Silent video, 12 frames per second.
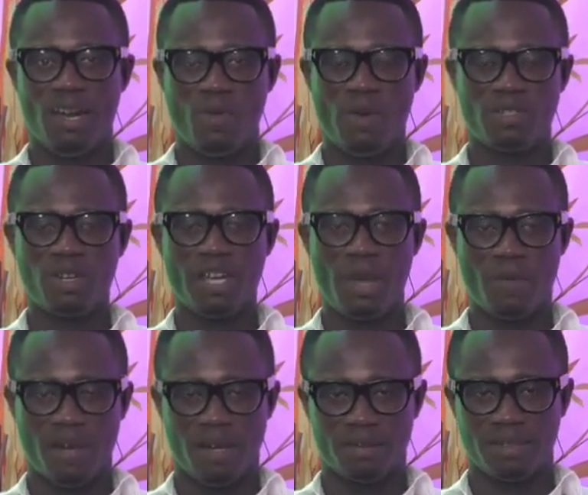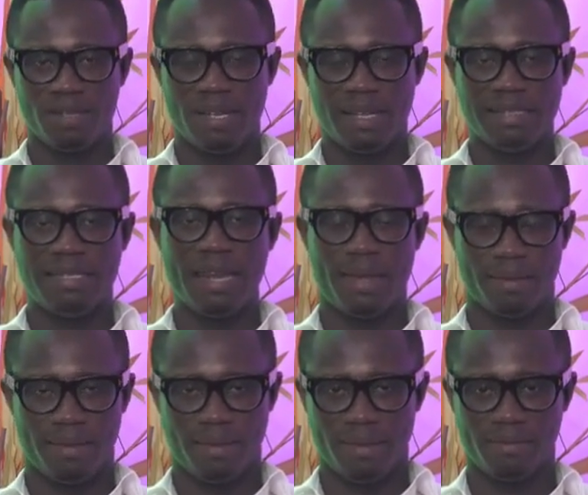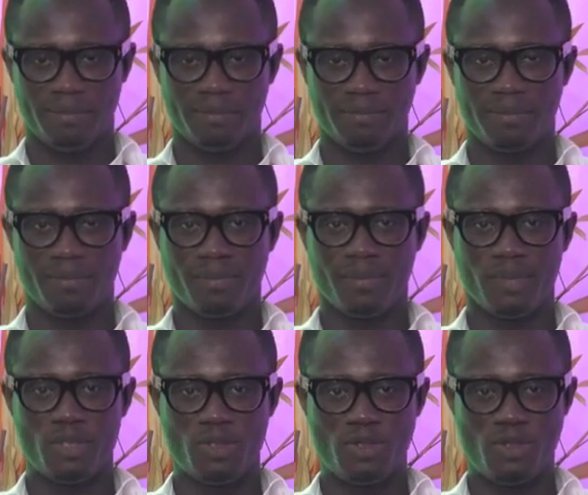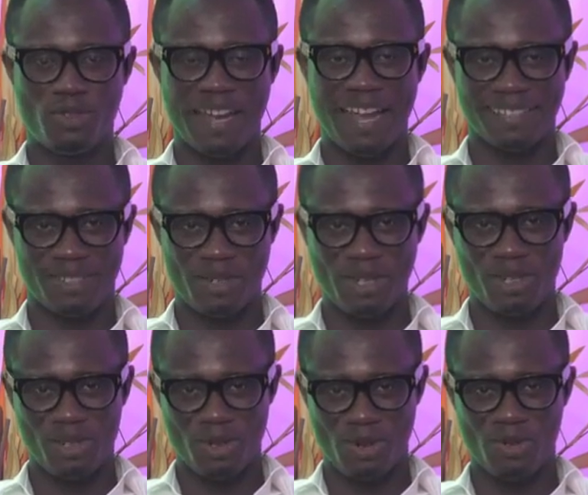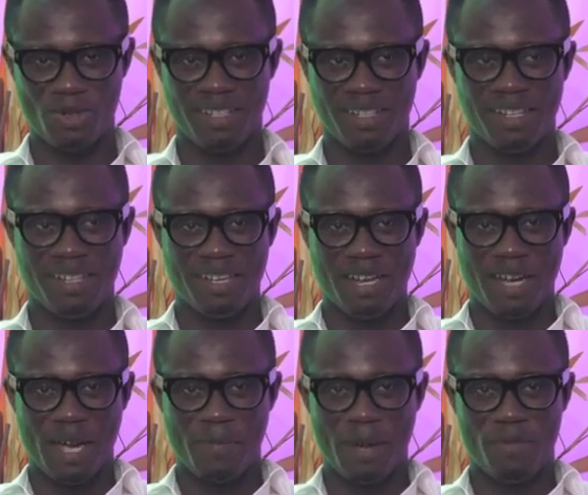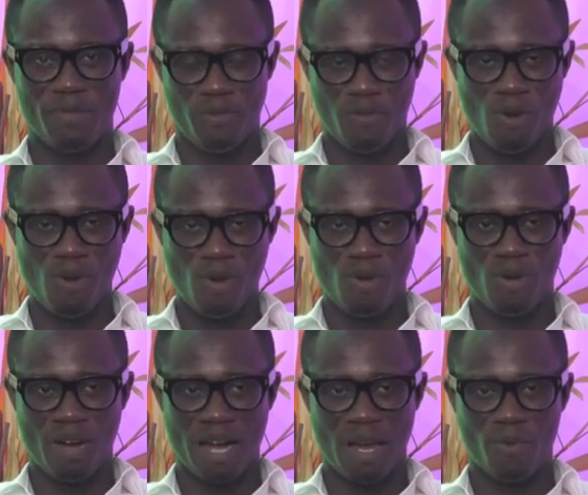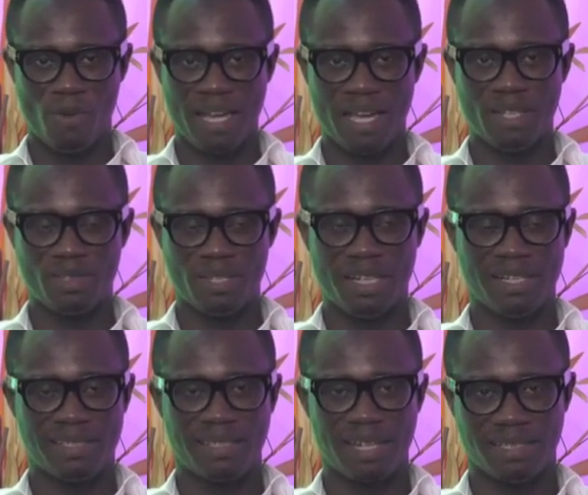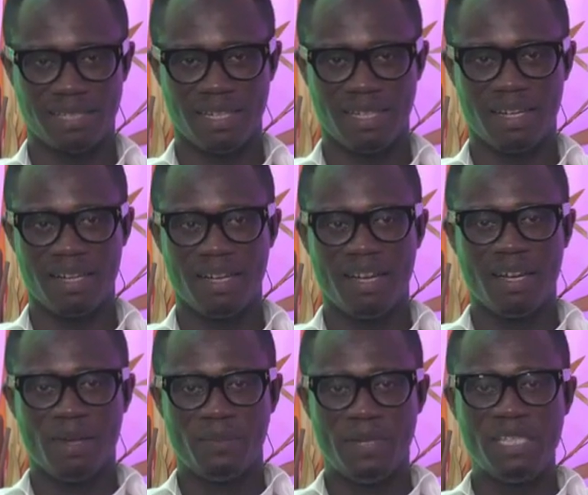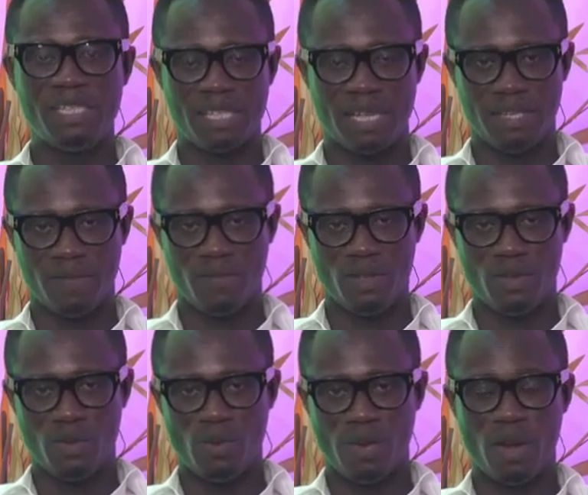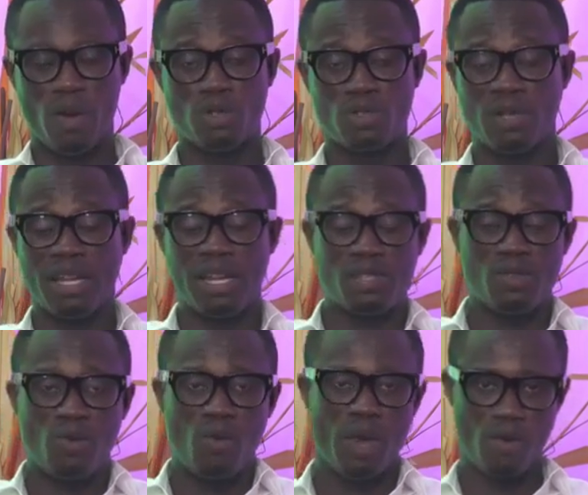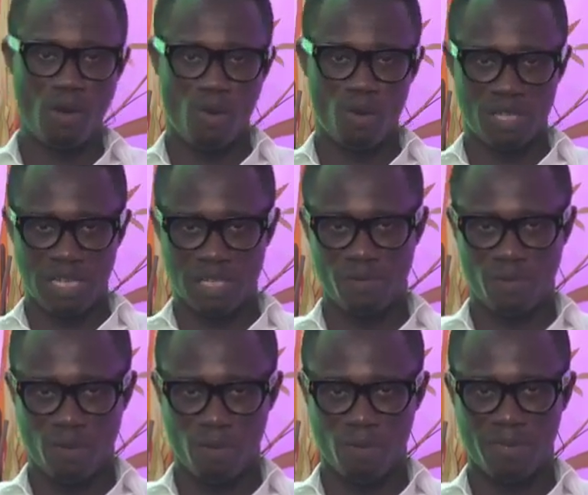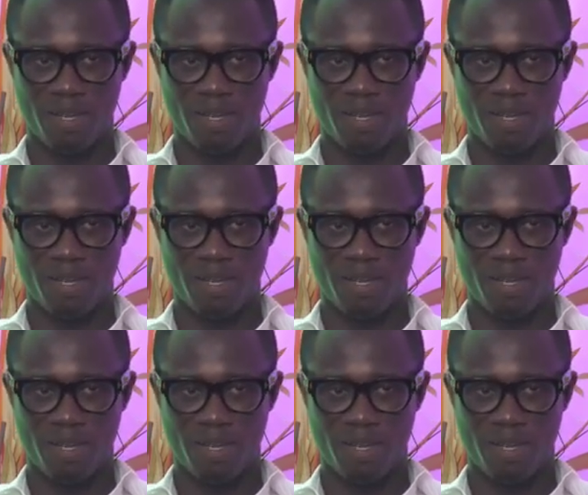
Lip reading: We are talking about death. tonight on the show. But before we get into the discussion, please share the video and also let us know where you are watching us from.